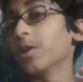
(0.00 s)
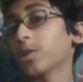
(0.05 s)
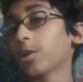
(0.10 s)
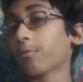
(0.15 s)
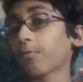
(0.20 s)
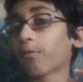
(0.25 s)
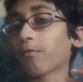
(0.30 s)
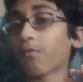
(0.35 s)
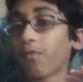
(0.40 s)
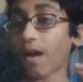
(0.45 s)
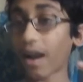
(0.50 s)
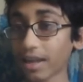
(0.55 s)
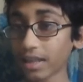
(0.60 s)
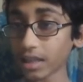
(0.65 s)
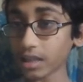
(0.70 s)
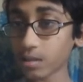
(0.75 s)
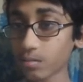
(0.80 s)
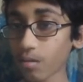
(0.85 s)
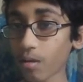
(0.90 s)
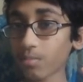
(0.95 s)
So if you
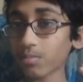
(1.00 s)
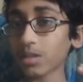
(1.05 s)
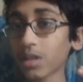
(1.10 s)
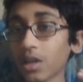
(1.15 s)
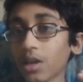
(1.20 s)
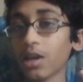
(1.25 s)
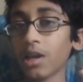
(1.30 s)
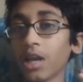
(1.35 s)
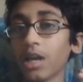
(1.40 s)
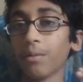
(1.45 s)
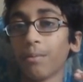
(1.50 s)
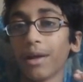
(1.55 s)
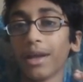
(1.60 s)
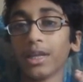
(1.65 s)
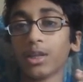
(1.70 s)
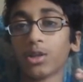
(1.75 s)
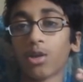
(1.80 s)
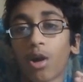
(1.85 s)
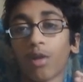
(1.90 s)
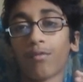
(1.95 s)
find these problems, but
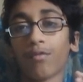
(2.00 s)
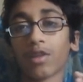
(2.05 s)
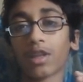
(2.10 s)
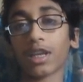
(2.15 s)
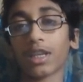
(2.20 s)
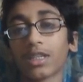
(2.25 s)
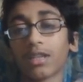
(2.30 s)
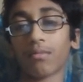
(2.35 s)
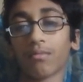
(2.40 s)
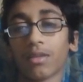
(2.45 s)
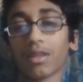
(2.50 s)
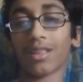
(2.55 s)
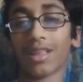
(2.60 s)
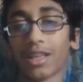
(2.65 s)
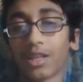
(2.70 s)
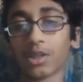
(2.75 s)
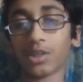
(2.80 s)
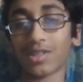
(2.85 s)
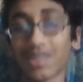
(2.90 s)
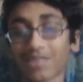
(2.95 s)
it's hard for like somebody
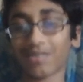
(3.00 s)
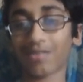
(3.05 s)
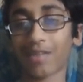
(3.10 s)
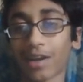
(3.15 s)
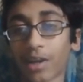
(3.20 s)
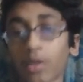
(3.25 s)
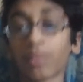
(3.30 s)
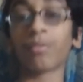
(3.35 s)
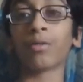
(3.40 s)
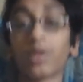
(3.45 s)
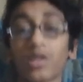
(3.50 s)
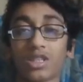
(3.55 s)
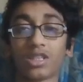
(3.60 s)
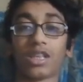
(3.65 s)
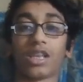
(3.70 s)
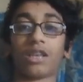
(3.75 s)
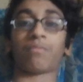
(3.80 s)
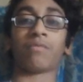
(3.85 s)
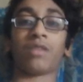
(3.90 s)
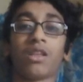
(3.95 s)
like just a regular
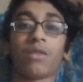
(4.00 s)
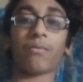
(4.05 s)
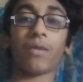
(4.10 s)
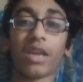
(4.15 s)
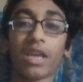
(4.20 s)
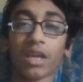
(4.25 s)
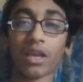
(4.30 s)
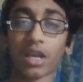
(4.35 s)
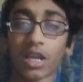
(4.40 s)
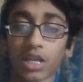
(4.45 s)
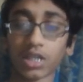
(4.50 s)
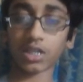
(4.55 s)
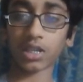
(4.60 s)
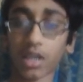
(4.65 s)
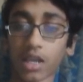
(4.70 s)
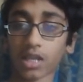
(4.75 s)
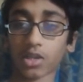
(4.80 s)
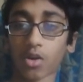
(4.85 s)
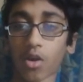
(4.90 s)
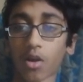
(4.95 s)
person like me to make it
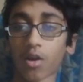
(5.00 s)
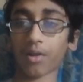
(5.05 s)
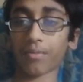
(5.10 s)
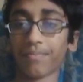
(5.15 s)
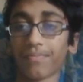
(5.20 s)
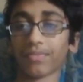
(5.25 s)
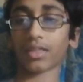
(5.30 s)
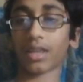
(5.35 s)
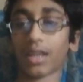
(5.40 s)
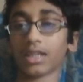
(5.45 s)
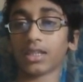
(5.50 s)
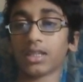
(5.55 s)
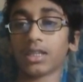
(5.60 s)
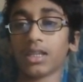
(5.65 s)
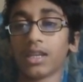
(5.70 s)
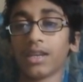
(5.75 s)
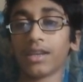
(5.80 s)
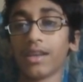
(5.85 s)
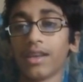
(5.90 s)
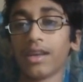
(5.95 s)
because it's hard because